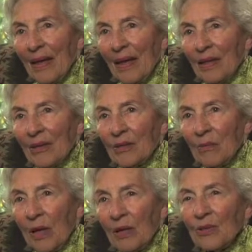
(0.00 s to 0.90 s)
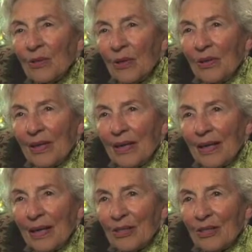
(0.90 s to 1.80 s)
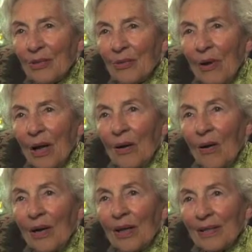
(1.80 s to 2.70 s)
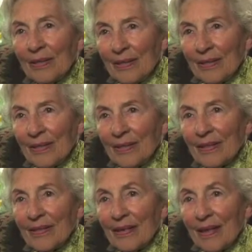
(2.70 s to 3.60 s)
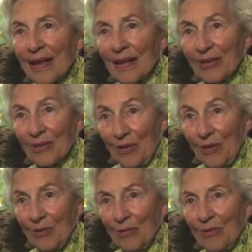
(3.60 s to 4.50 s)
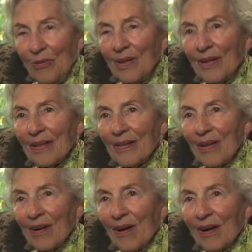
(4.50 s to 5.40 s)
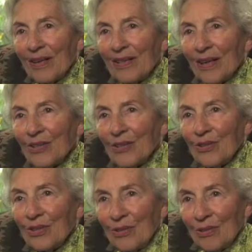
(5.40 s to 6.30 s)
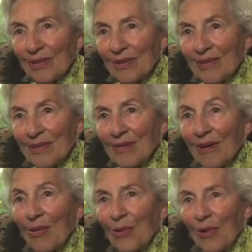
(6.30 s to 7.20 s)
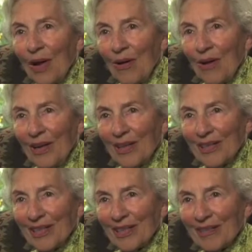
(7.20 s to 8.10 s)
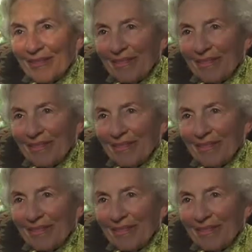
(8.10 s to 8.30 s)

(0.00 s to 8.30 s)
and to make sure that it gets to the right audiences and you, the architecture student, or the right audience.